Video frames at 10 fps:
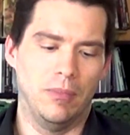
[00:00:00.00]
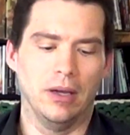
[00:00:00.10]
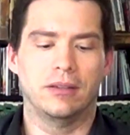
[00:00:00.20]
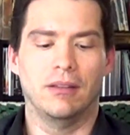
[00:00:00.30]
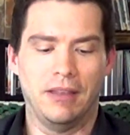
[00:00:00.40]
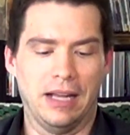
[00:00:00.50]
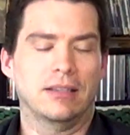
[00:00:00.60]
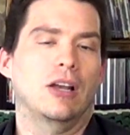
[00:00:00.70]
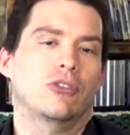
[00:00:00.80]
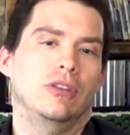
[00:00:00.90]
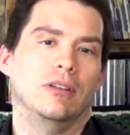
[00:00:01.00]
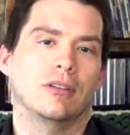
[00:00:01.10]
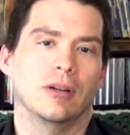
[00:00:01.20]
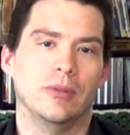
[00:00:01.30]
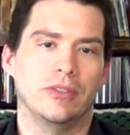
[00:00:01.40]
But that's how she
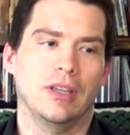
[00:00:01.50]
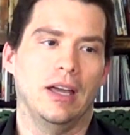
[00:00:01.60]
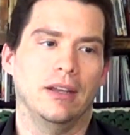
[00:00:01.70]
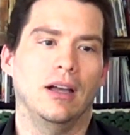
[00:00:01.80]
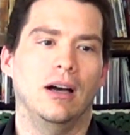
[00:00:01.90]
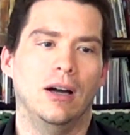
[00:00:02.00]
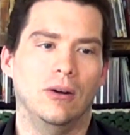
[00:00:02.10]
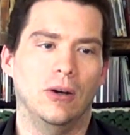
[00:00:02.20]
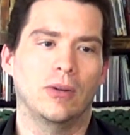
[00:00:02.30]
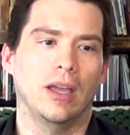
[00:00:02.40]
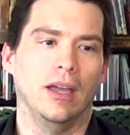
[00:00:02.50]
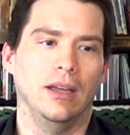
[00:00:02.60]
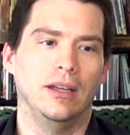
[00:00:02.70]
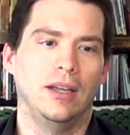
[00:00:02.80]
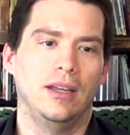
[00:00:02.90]
determines that. Oh,
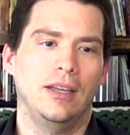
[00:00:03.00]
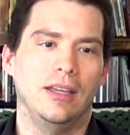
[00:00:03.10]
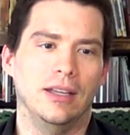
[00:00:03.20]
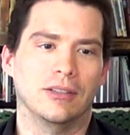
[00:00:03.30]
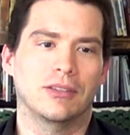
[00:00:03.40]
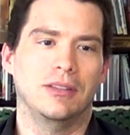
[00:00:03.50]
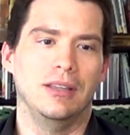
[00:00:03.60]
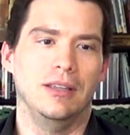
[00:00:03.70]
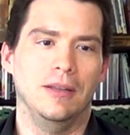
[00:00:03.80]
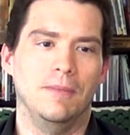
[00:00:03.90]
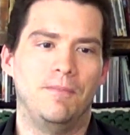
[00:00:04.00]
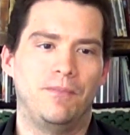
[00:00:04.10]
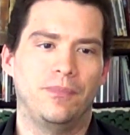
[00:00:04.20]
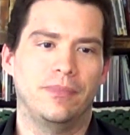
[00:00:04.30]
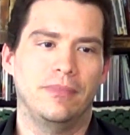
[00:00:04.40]
okay, it's the
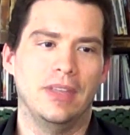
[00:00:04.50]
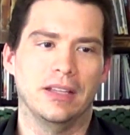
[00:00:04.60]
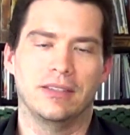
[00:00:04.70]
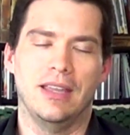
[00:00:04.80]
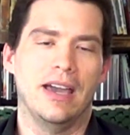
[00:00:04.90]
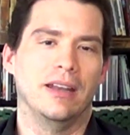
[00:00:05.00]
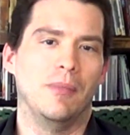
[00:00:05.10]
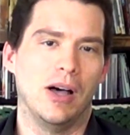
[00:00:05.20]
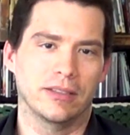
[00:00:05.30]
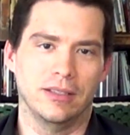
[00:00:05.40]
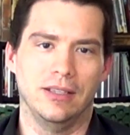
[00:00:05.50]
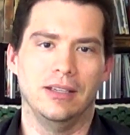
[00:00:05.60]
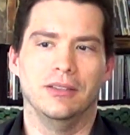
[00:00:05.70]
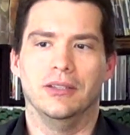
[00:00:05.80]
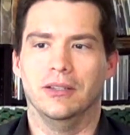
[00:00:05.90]
it's the
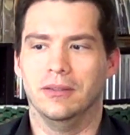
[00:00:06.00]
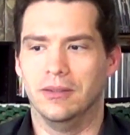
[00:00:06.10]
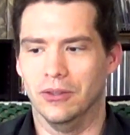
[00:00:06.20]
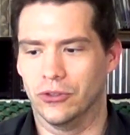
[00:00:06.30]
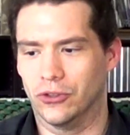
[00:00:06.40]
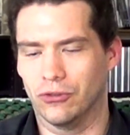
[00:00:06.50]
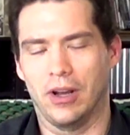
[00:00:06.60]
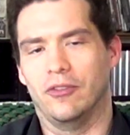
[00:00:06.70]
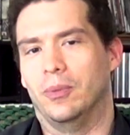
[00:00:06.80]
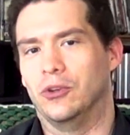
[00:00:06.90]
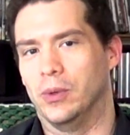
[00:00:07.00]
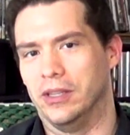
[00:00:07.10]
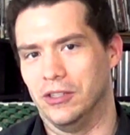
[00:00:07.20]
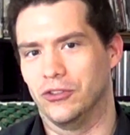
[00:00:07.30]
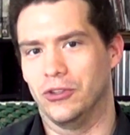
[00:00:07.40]
animosity and the the strife
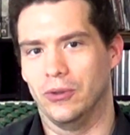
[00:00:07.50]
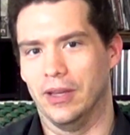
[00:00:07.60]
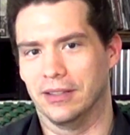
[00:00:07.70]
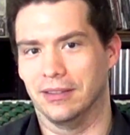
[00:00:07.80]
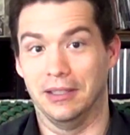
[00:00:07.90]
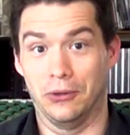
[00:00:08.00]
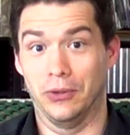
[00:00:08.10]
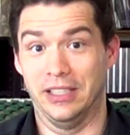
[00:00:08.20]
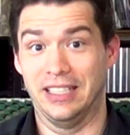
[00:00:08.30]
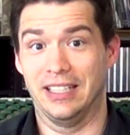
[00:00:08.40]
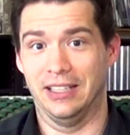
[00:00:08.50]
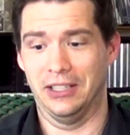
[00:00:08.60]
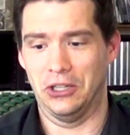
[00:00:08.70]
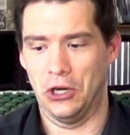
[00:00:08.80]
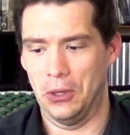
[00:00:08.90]
between these two that's literally
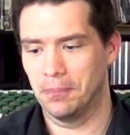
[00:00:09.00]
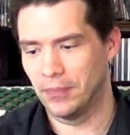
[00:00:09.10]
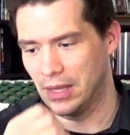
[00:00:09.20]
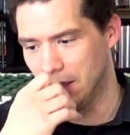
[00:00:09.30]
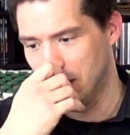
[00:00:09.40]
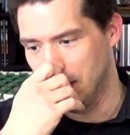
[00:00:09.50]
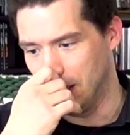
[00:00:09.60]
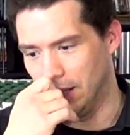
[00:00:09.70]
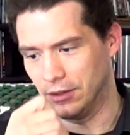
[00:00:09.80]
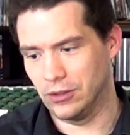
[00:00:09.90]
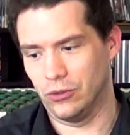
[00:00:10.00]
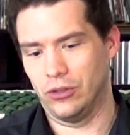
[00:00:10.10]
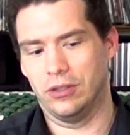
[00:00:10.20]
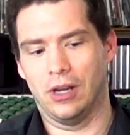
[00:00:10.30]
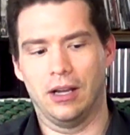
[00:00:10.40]
killing her. Uh, so
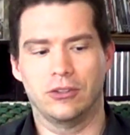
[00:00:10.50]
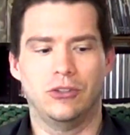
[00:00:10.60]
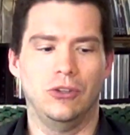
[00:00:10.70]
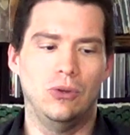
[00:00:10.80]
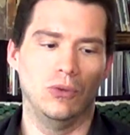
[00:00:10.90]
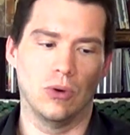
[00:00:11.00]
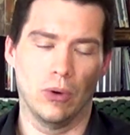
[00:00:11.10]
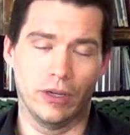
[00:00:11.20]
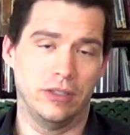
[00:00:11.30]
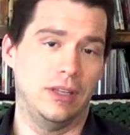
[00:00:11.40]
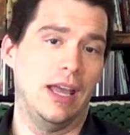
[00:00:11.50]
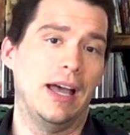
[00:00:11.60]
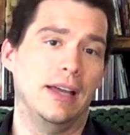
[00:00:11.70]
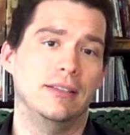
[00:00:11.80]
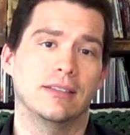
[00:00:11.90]
she talks to Rory's
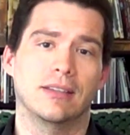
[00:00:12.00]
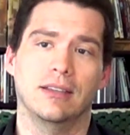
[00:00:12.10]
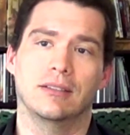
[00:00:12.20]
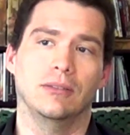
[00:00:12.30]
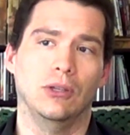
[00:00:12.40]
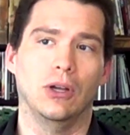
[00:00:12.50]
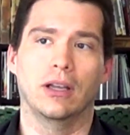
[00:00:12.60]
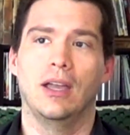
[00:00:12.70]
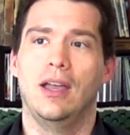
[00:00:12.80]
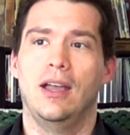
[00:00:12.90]
dad and says, "Look,